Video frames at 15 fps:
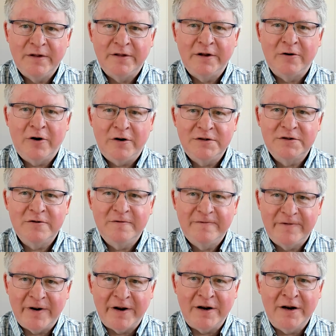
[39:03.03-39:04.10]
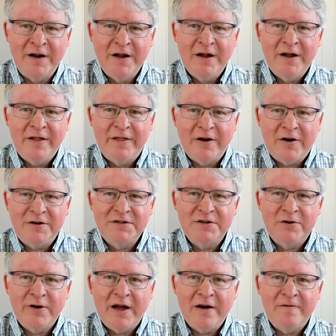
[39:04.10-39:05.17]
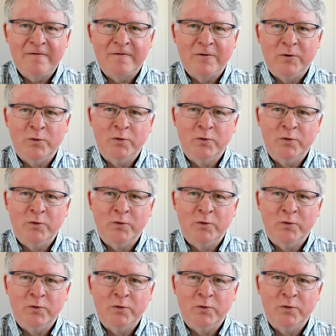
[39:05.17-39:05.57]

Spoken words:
They're also fun. They also have